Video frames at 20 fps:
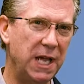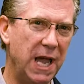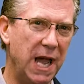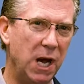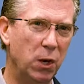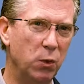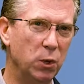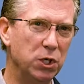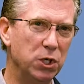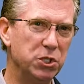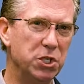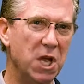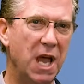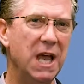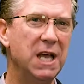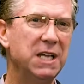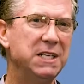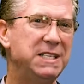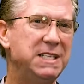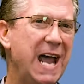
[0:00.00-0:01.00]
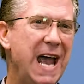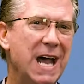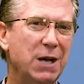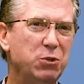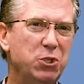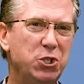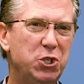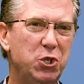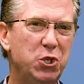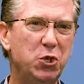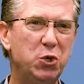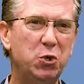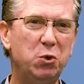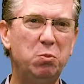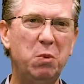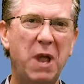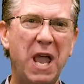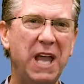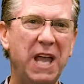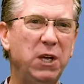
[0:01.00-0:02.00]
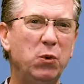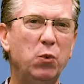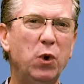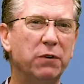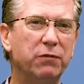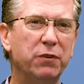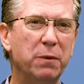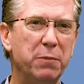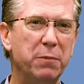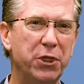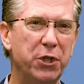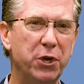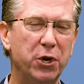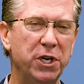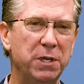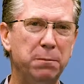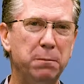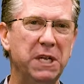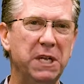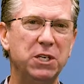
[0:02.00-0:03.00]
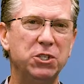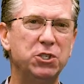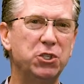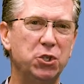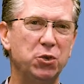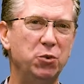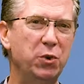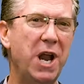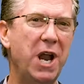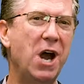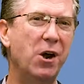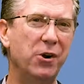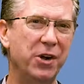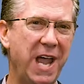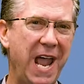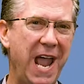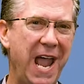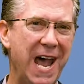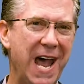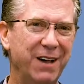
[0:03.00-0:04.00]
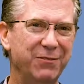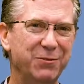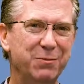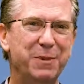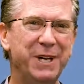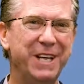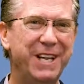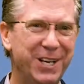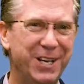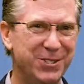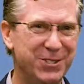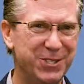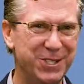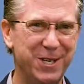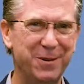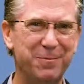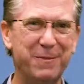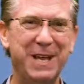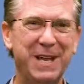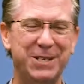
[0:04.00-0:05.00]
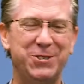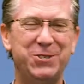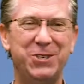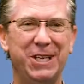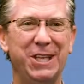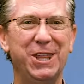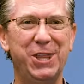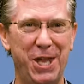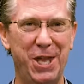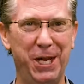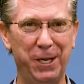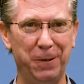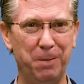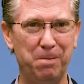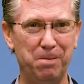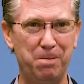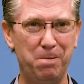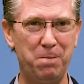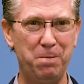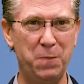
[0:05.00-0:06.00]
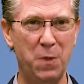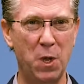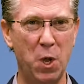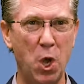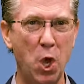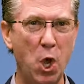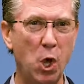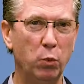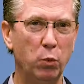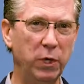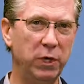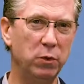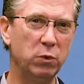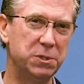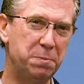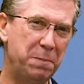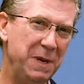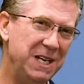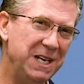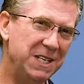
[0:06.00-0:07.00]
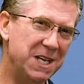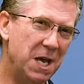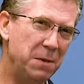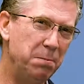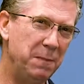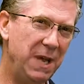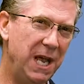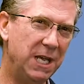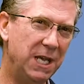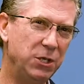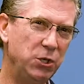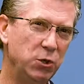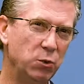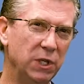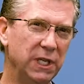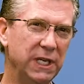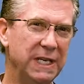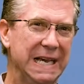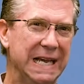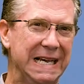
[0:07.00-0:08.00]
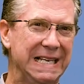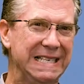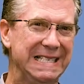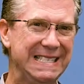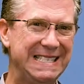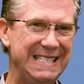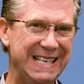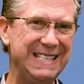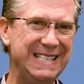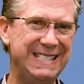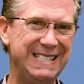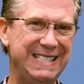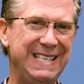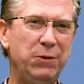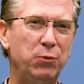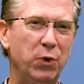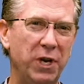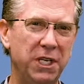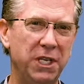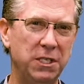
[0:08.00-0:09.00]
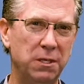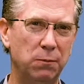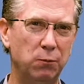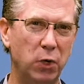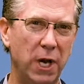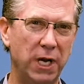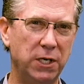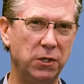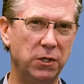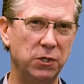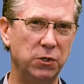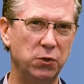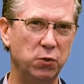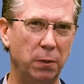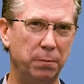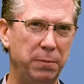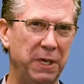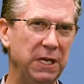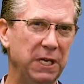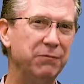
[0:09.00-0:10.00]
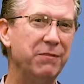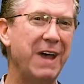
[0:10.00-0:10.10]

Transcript: hours down to anywhere from 30 minutes to an hour and a half. But here's the amazing thing. When it was being done manually, 60 random records were being